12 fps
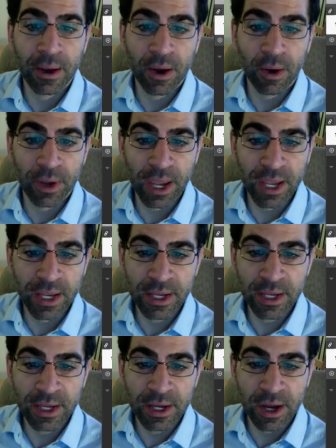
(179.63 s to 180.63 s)
Okay?
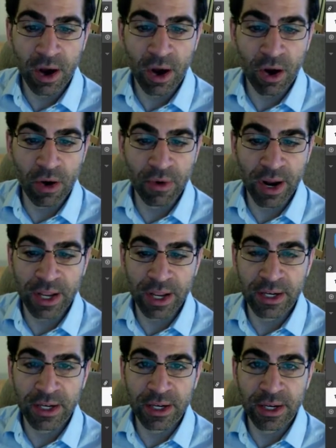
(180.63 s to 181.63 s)
All right.
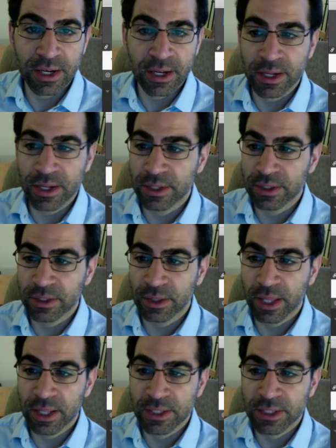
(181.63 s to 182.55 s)
Let's